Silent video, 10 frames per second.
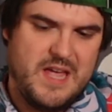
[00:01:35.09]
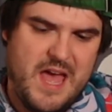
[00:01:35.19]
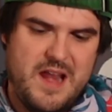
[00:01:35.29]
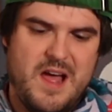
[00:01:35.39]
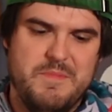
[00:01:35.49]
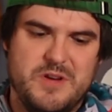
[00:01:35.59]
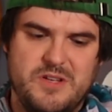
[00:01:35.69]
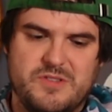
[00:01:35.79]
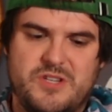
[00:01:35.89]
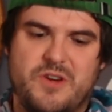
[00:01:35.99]
Again, I'm going to
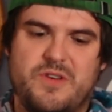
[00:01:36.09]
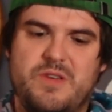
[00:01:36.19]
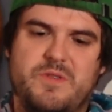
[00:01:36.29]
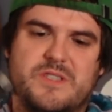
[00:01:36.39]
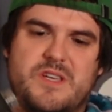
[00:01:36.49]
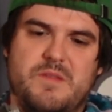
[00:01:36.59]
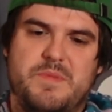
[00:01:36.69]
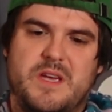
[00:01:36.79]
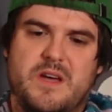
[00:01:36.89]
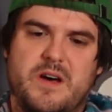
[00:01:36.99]
use Toki whiskey
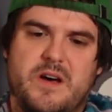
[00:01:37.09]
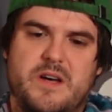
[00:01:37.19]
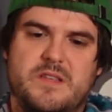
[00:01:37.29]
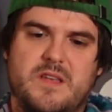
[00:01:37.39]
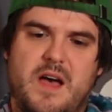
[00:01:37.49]
because